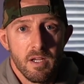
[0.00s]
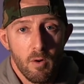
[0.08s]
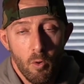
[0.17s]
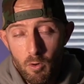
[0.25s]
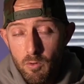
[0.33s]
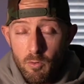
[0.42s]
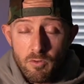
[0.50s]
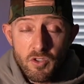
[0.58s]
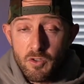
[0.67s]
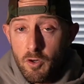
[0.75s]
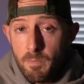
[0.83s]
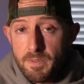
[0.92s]
or
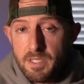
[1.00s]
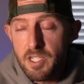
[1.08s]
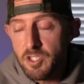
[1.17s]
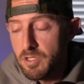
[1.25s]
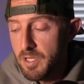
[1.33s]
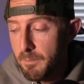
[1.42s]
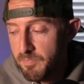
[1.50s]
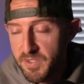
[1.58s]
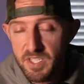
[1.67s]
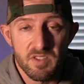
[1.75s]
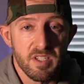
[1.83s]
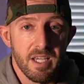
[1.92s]
sooner potentially,
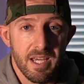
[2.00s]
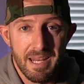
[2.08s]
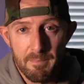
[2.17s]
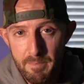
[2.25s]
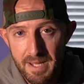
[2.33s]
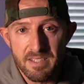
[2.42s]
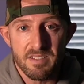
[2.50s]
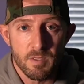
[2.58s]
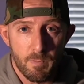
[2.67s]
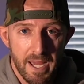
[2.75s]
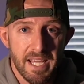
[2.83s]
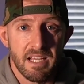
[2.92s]
to see an immense
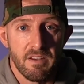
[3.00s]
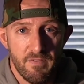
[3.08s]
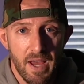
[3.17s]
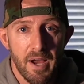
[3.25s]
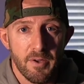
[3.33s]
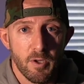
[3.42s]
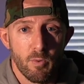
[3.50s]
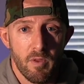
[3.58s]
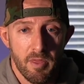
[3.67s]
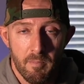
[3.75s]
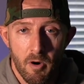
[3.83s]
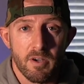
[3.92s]
spike in value when
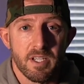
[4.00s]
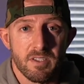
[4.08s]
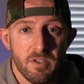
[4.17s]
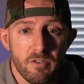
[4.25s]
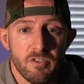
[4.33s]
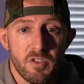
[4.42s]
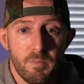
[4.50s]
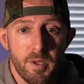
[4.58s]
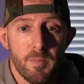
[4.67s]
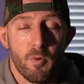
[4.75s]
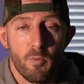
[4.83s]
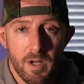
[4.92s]
the market turns and
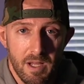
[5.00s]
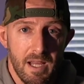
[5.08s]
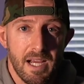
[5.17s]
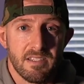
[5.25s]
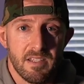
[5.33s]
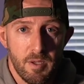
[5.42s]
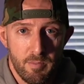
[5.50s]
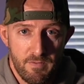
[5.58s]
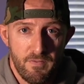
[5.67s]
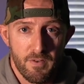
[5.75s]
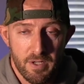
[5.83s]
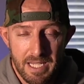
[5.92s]
people realize that they've been
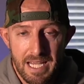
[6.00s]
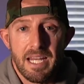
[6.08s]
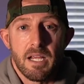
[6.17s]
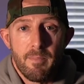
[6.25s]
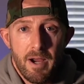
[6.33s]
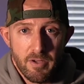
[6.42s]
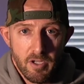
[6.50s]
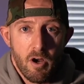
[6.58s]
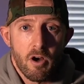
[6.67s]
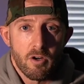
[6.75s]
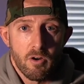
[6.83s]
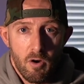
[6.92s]
forgetting about
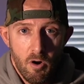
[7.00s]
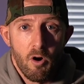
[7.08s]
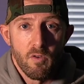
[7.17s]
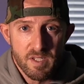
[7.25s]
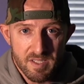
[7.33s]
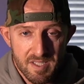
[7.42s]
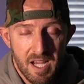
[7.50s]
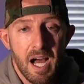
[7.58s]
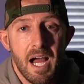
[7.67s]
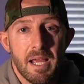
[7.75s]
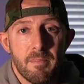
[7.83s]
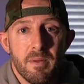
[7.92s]
Jágr all this
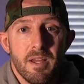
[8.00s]
time,